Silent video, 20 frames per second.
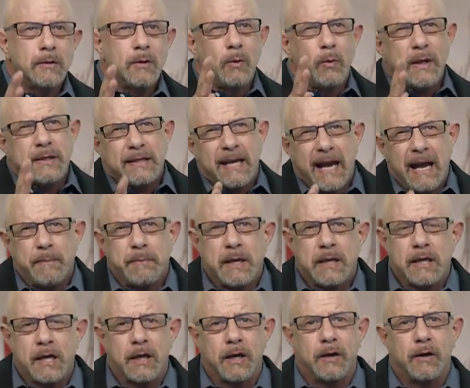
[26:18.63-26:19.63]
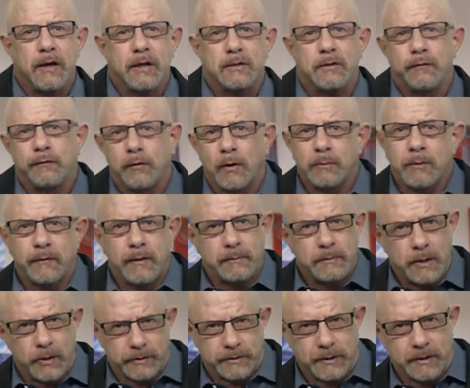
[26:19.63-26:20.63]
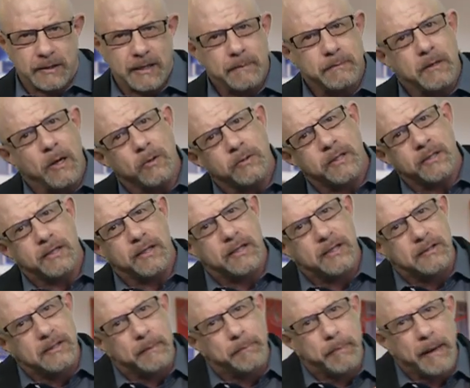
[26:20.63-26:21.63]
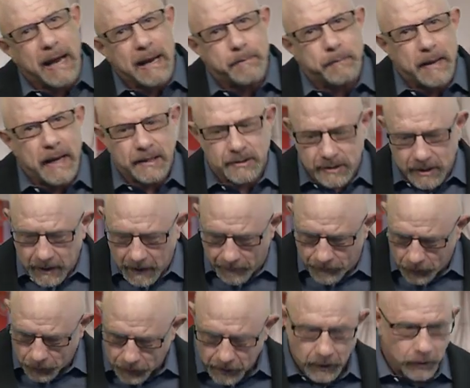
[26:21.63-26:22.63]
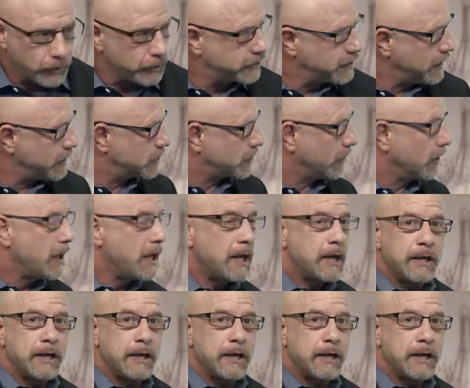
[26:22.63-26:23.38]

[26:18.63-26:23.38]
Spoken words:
What's happening here is a form of hypnosis. Hypnosis is the bypassing of the critical censor.